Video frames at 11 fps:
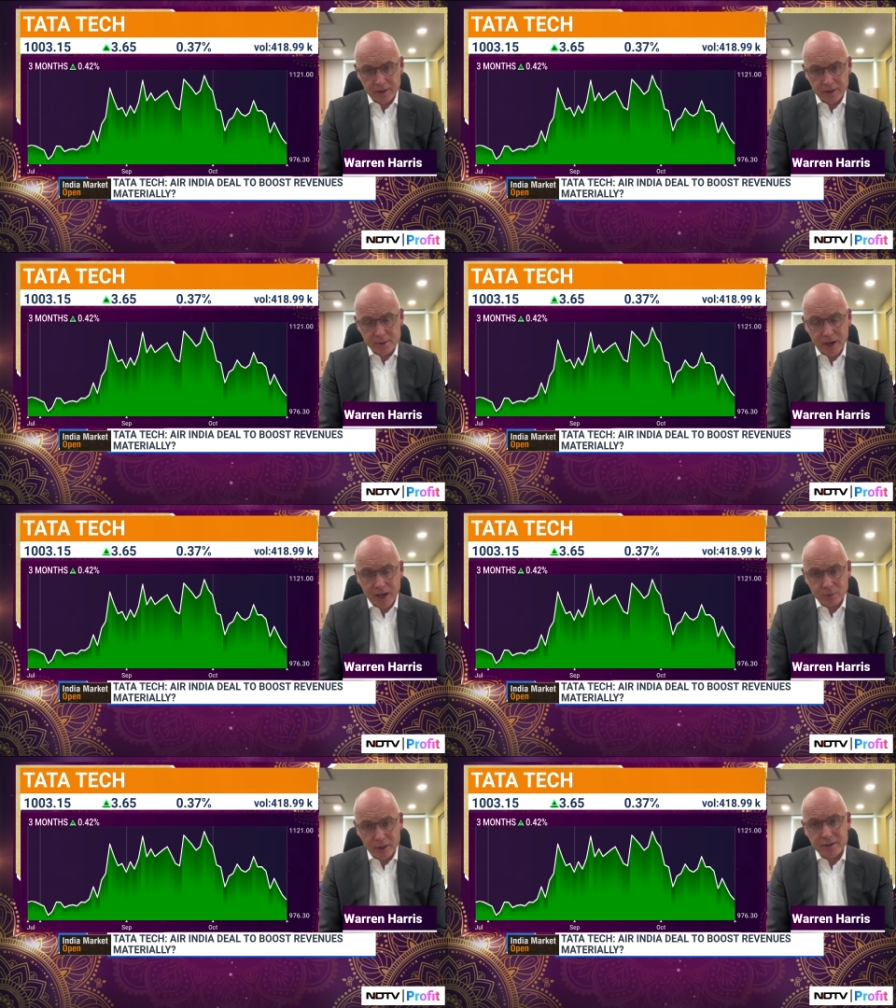some
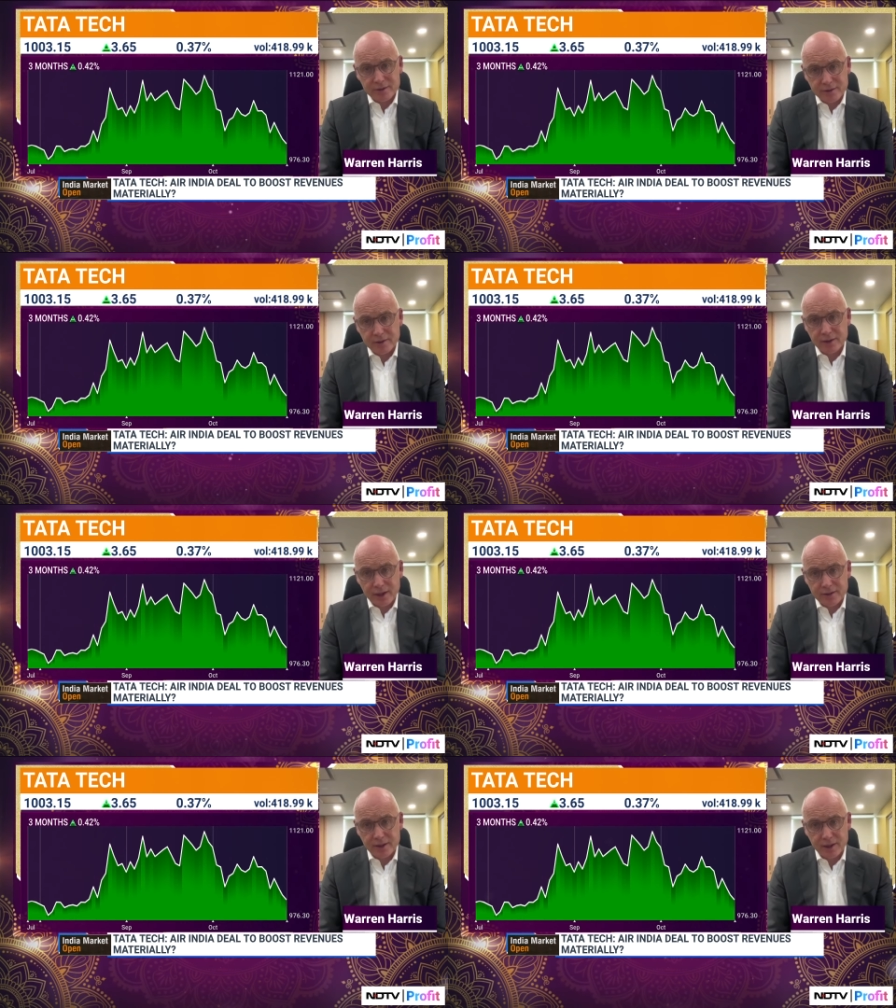headwinds
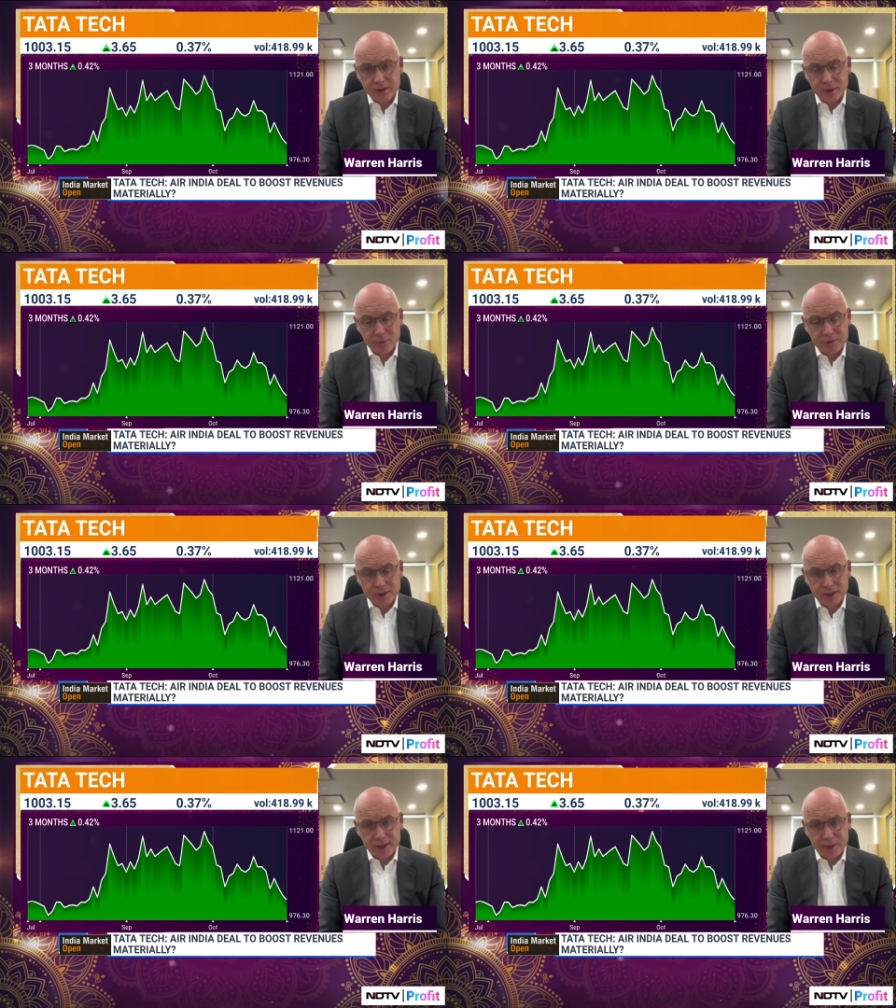that we've
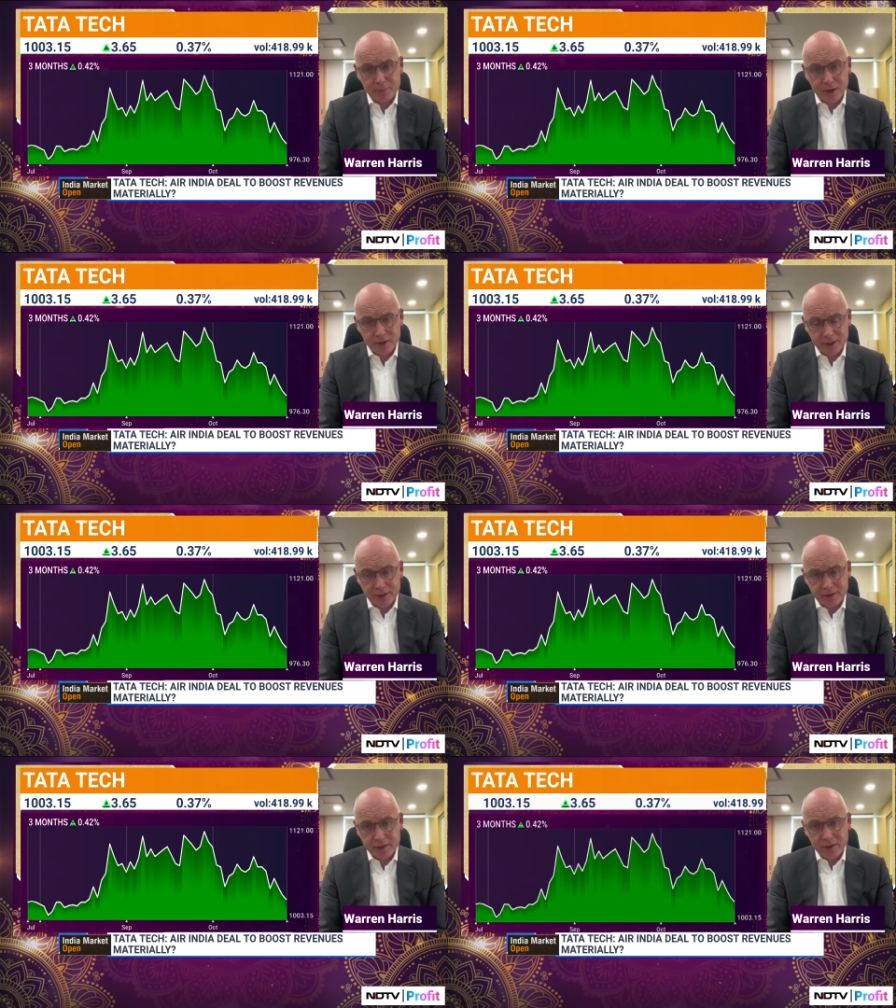seen in the
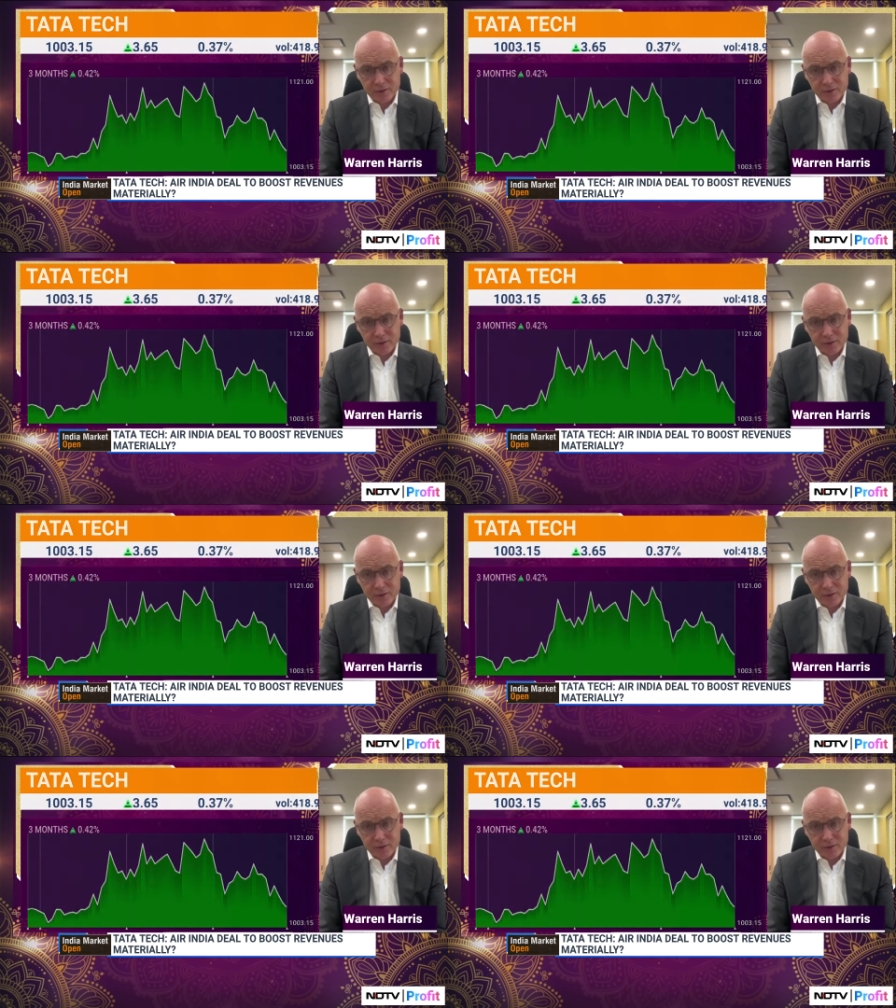market